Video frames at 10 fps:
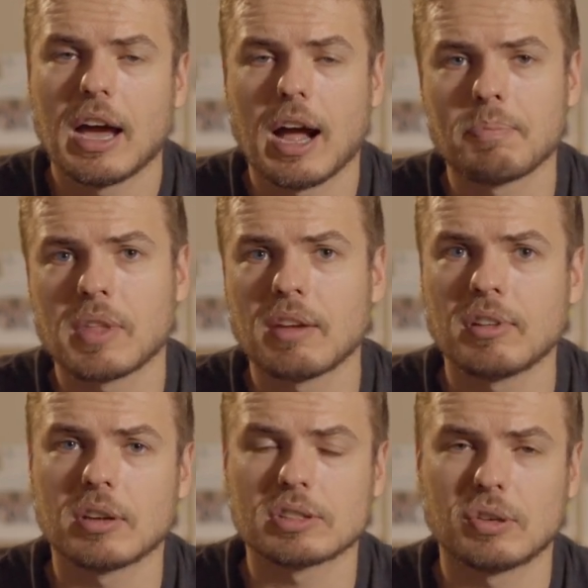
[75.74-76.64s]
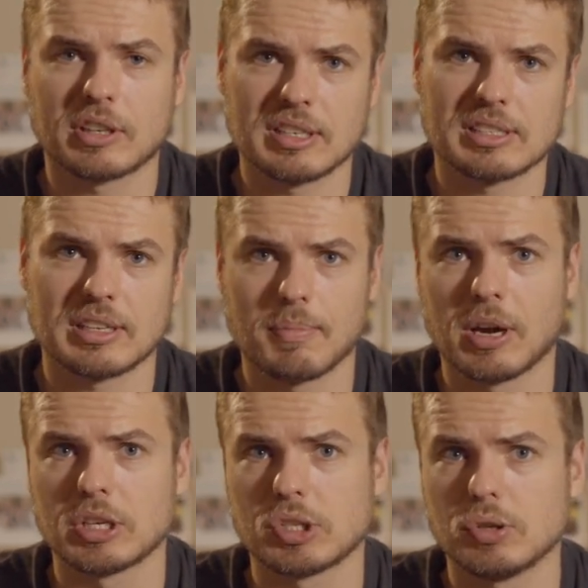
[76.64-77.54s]
Um, even though it's not going to see
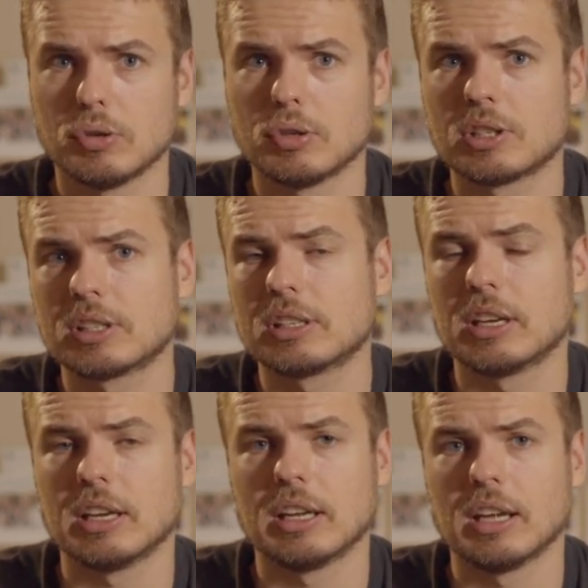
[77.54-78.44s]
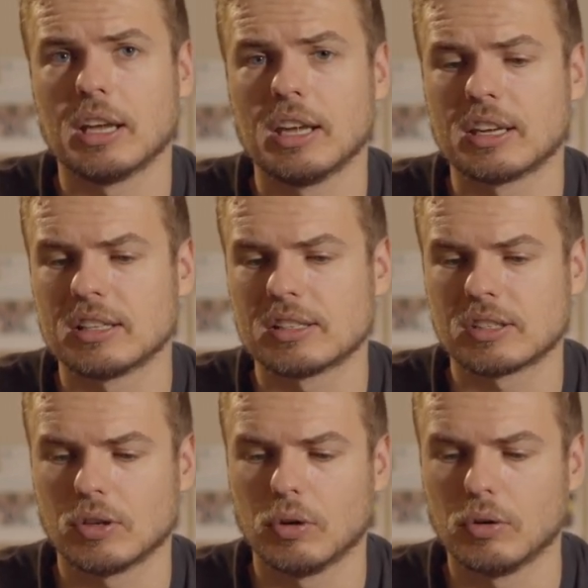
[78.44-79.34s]
much use, uh, it can
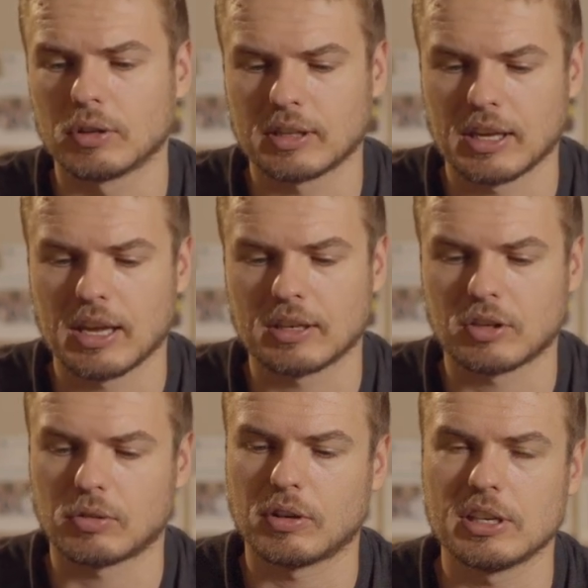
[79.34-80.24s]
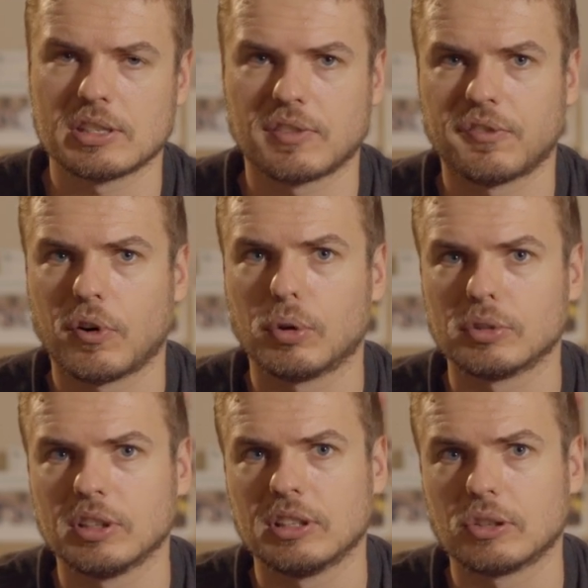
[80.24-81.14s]
still get creased,
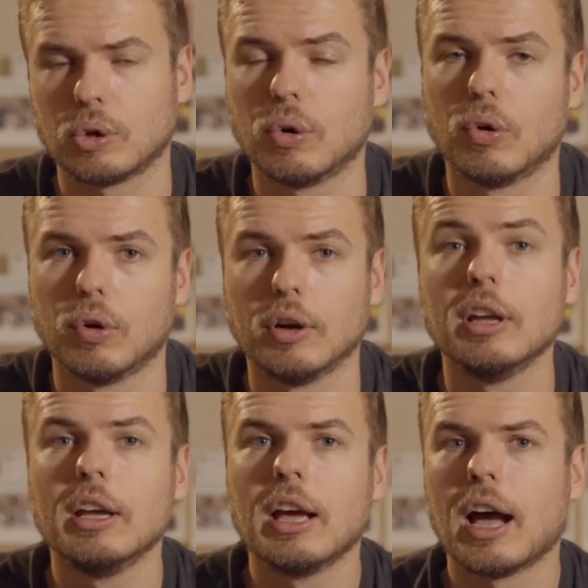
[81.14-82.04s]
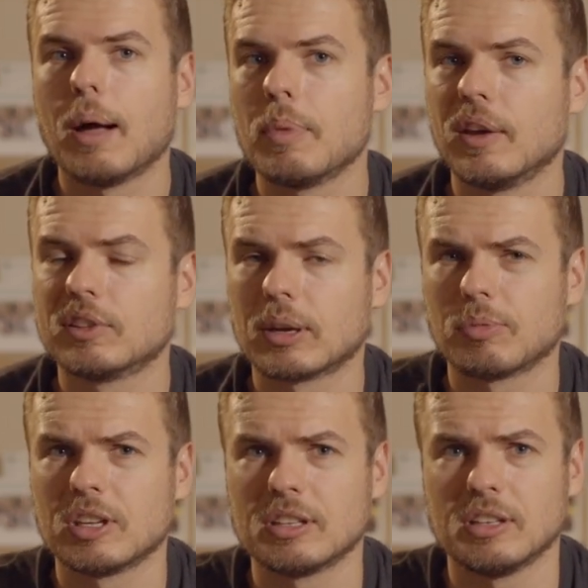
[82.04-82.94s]
folded, torn. Um, if
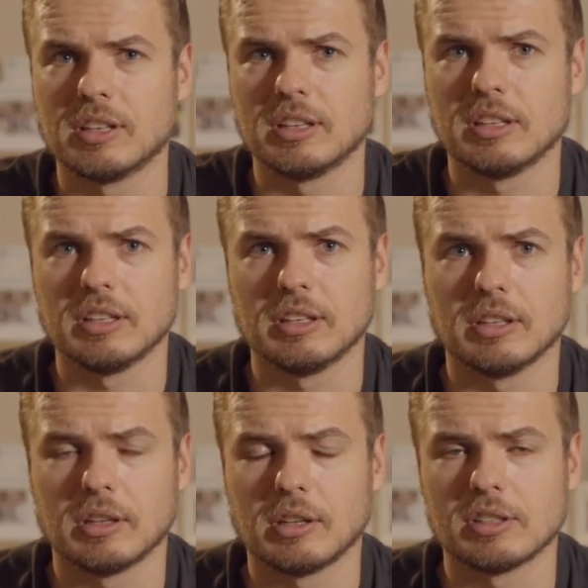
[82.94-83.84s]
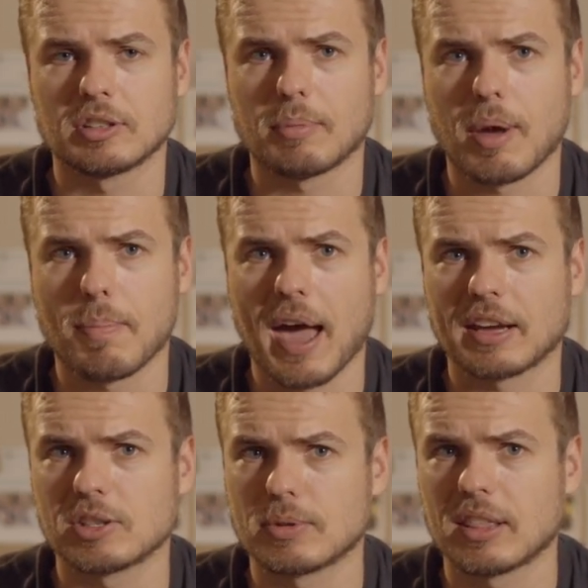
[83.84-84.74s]
something inside my
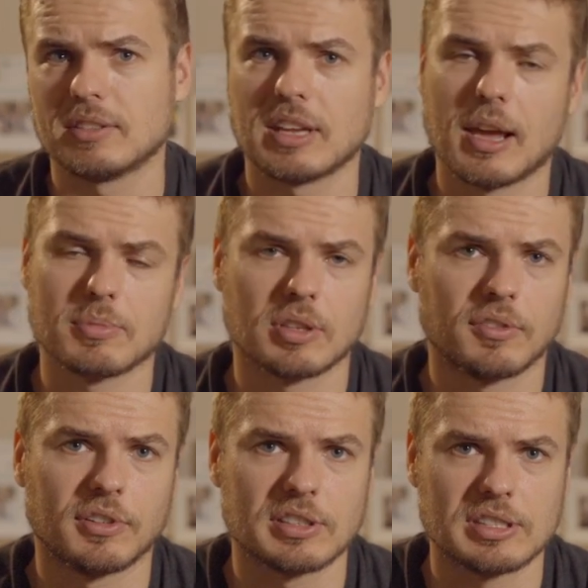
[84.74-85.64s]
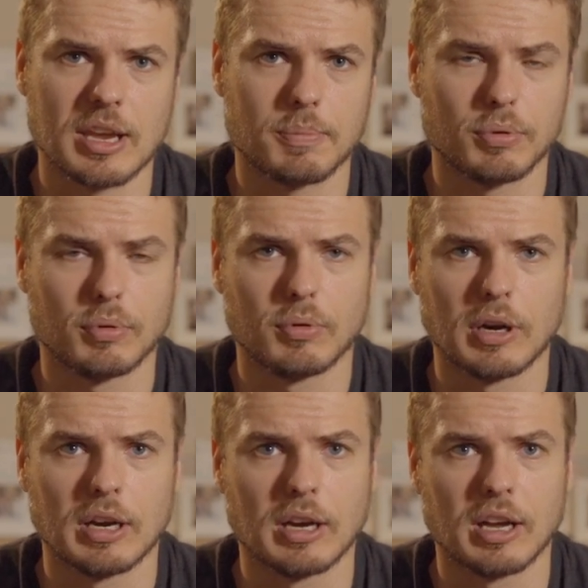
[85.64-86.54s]
pack is rather damp, so for
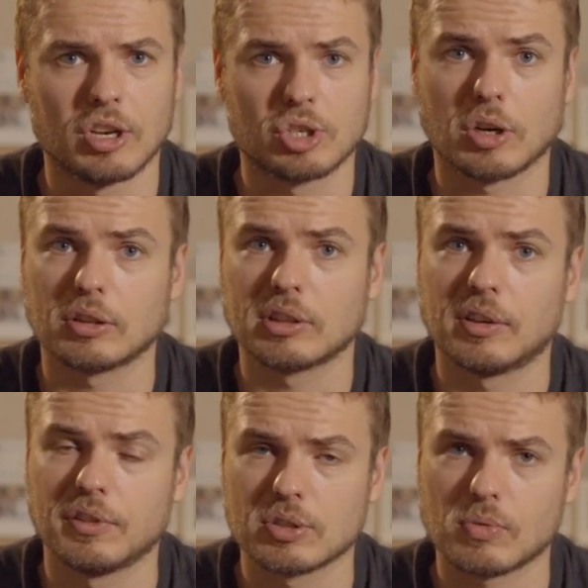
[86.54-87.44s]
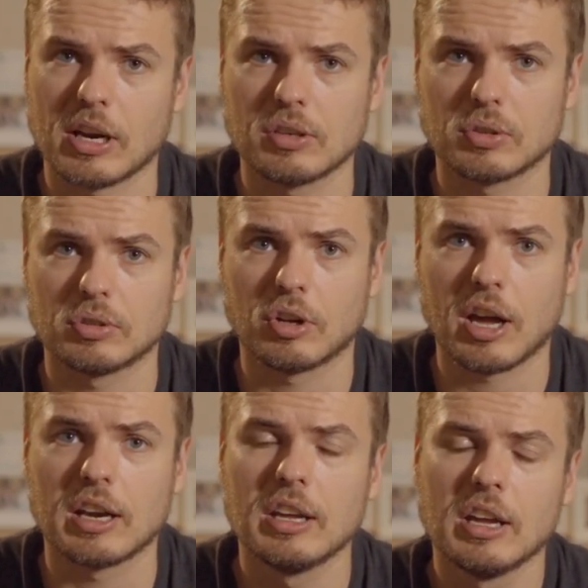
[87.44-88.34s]
example, uh, a shelter, if it's rained all
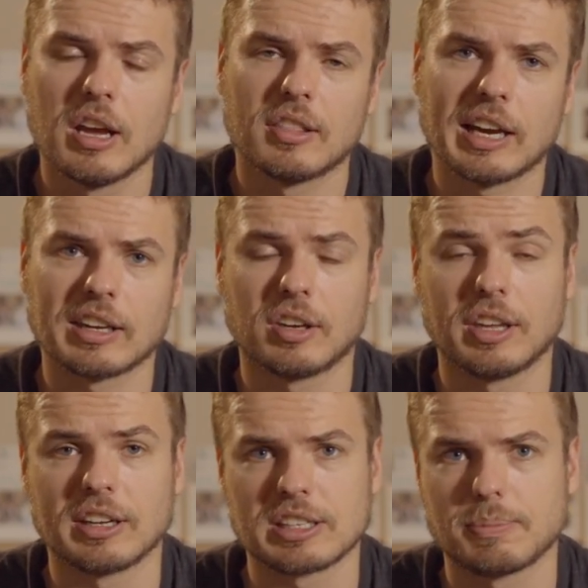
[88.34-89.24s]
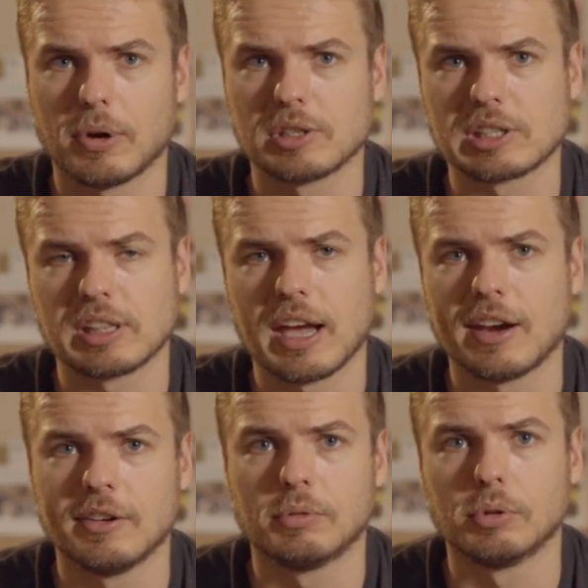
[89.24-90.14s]
night, that could get exposed to
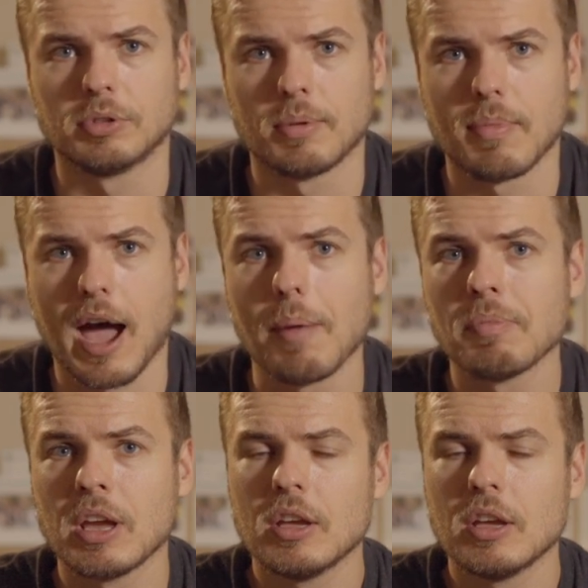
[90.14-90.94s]
that and ruin the map.